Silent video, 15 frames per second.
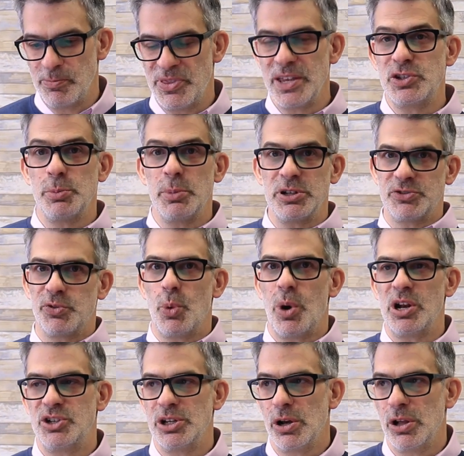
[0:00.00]
Thanks so much for
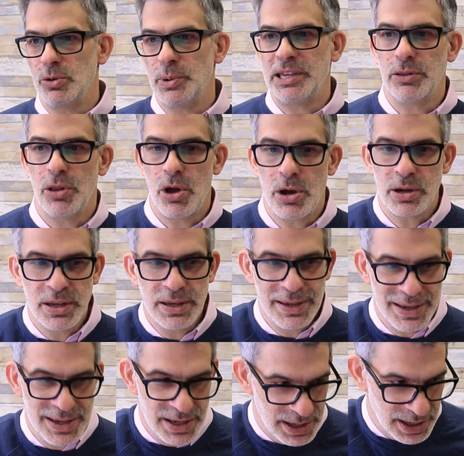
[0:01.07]
watching all week long
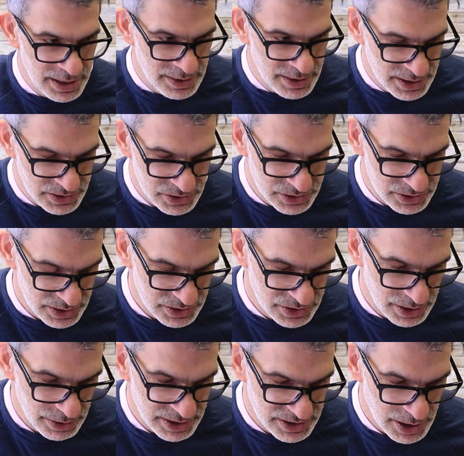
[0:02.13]
in this
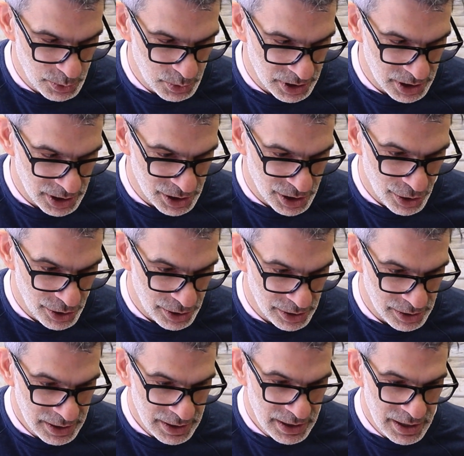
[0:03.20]
series that we're going to
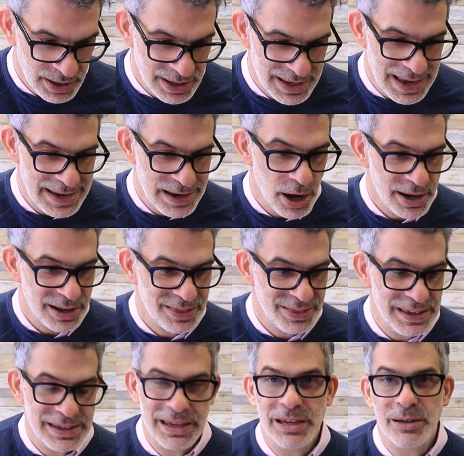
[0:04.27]
call Chaotic
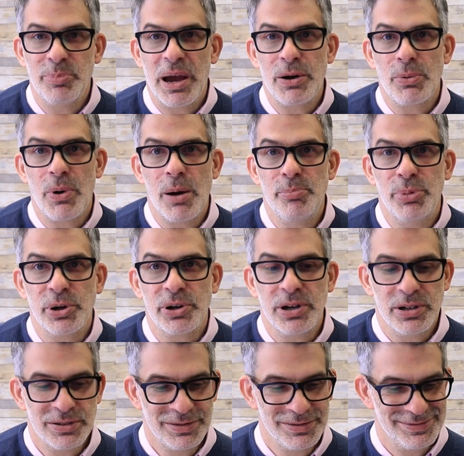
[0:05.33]
Thinking by Rob Booker.